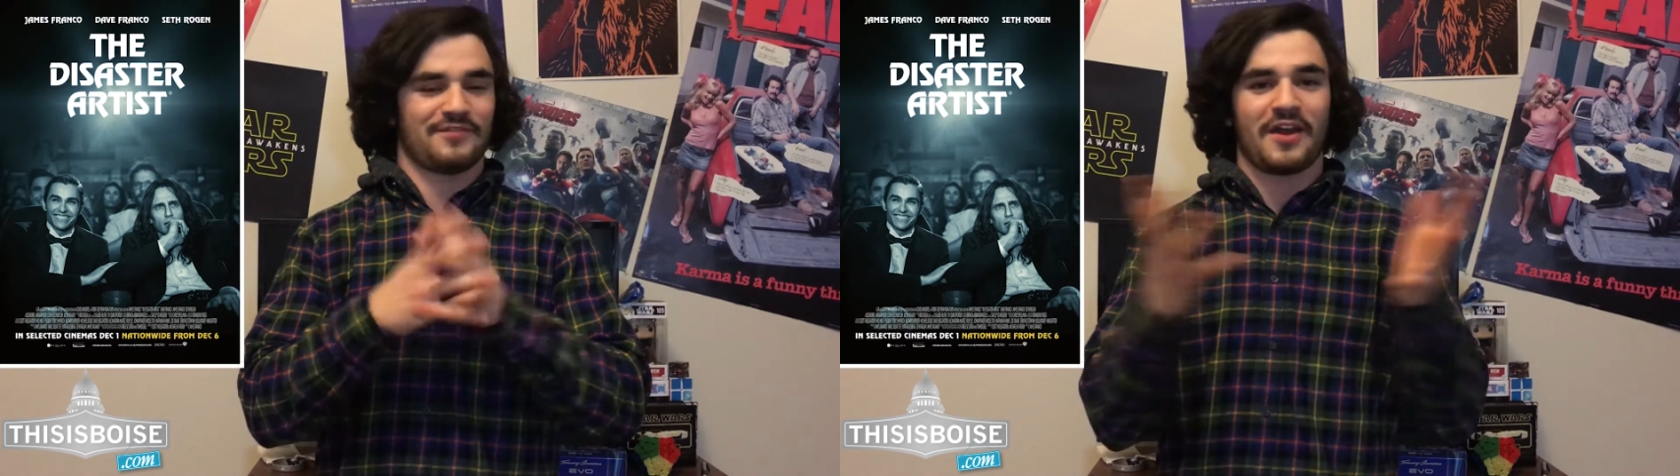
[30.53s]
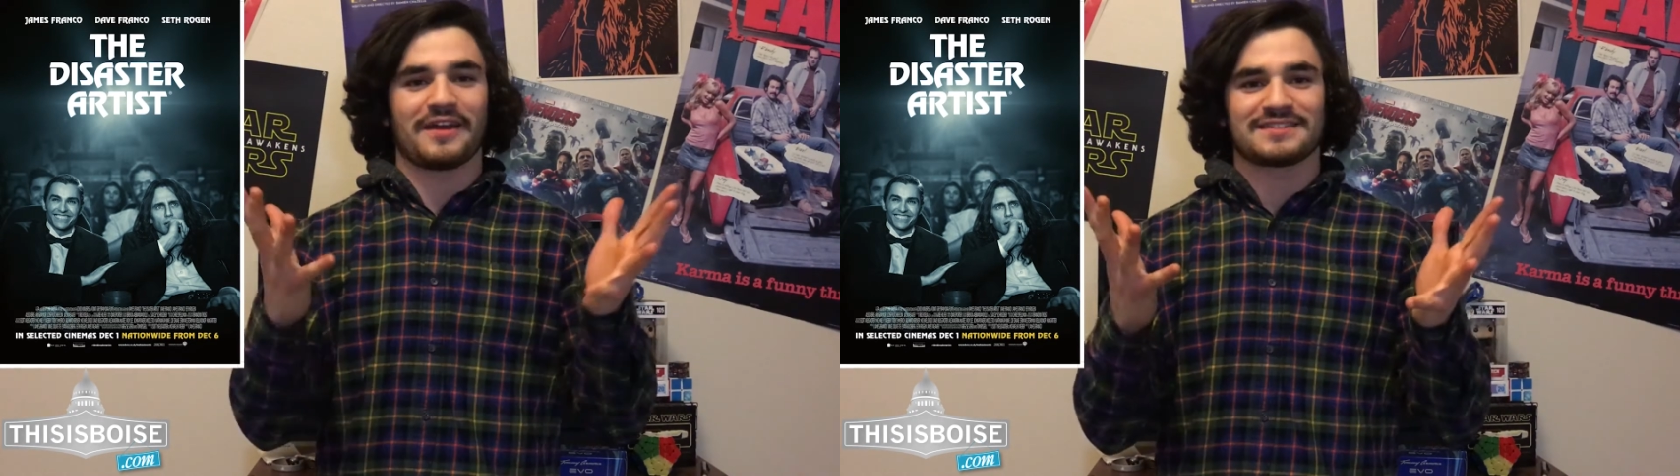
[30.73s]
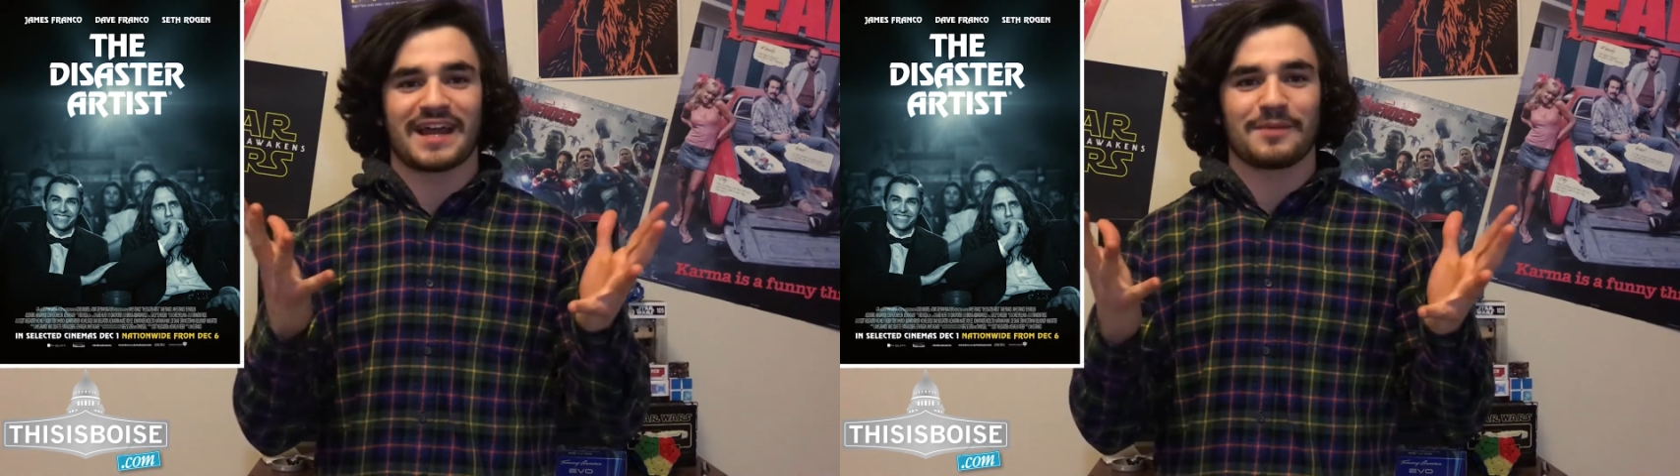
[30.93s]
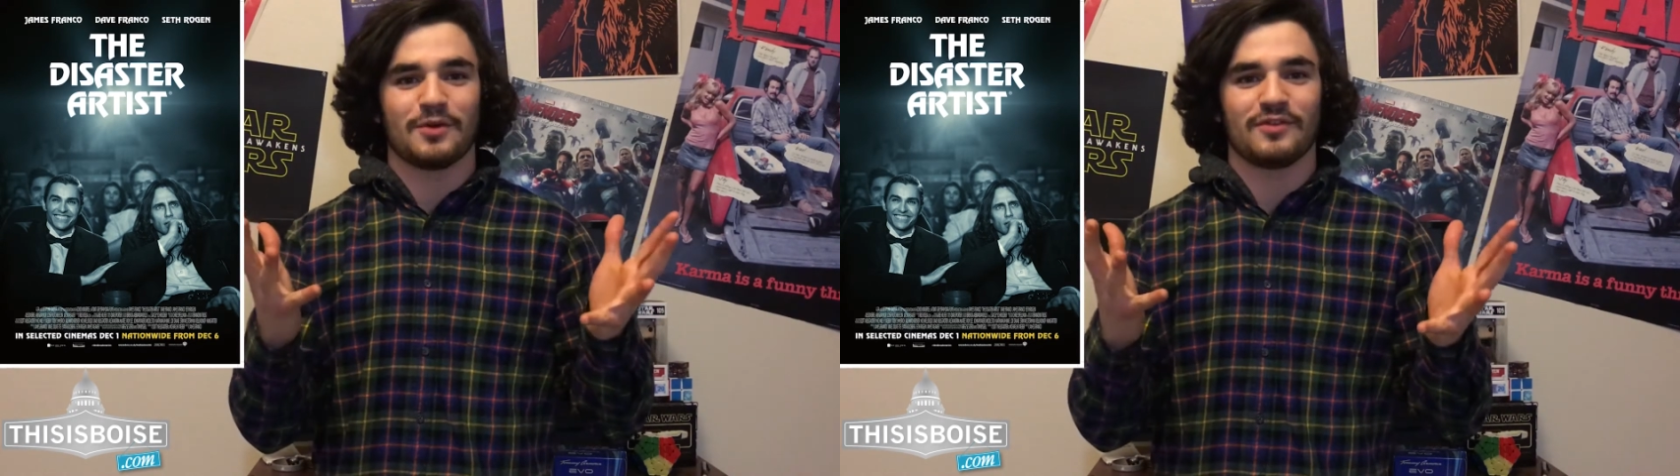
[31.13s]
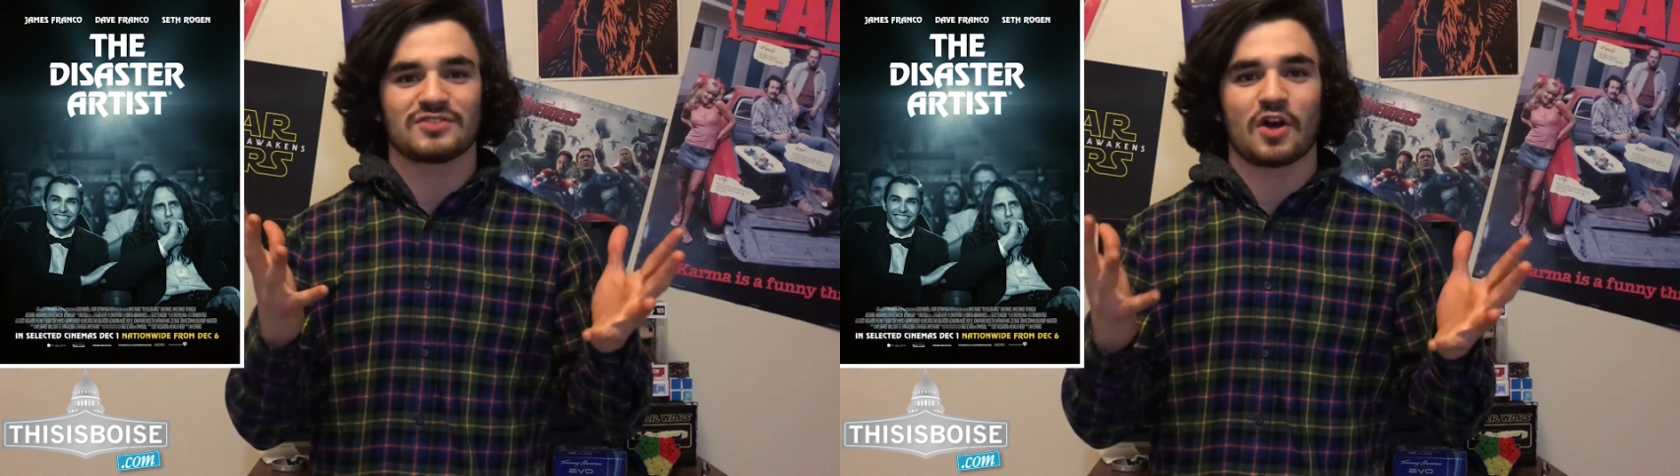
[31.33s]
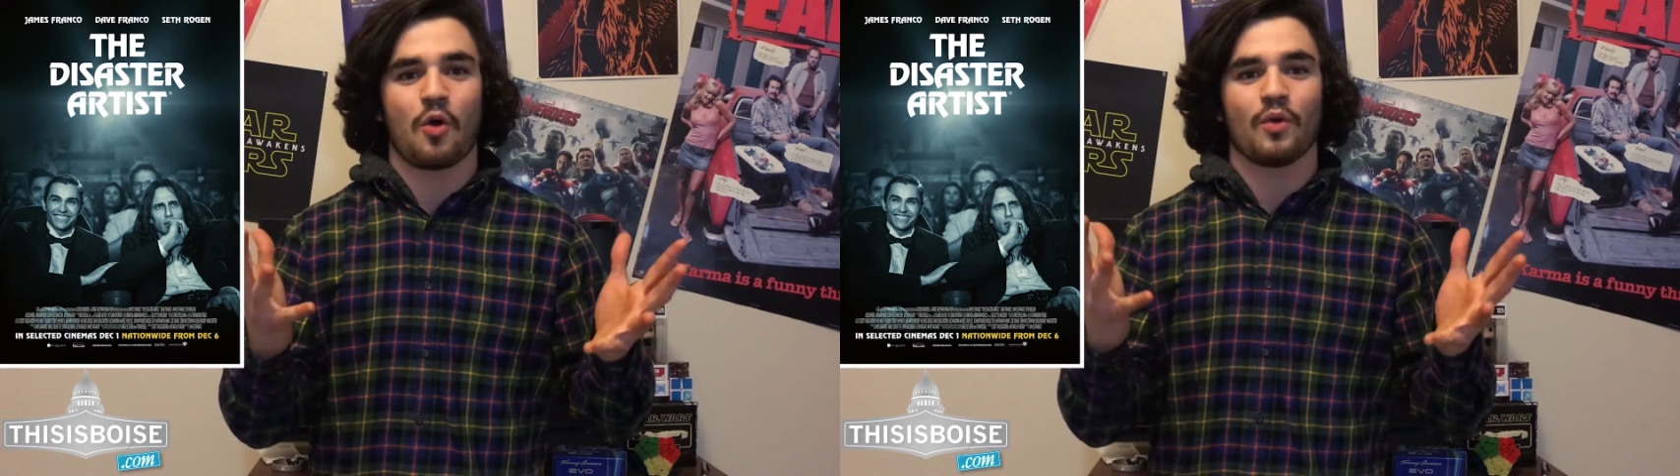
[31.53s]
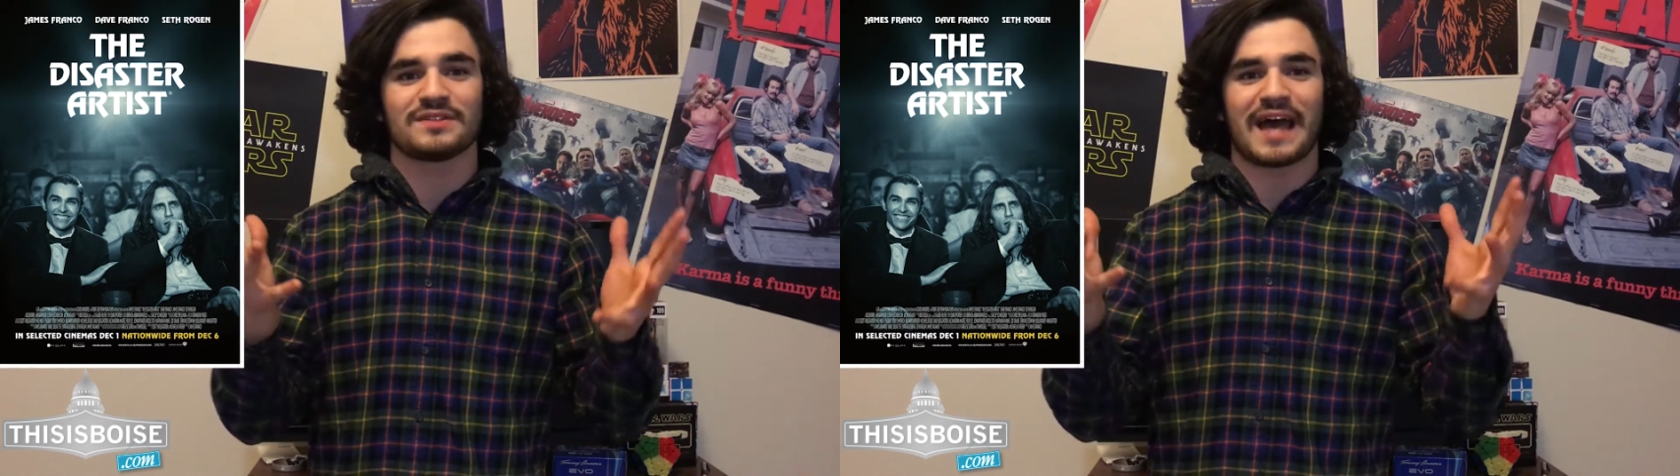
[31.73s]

Very exciting movie, so we'll